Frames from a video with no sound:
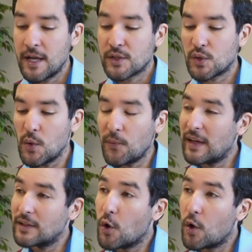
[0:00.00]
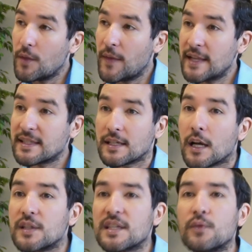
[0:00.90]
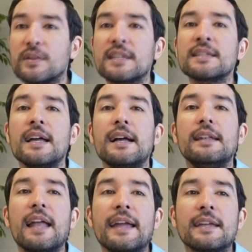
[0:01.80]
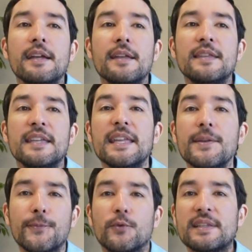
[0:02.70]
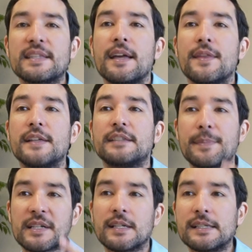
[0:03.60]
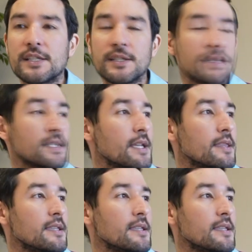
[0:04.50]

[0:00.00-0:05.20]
So you find all these consequences like the influence, the repercussions,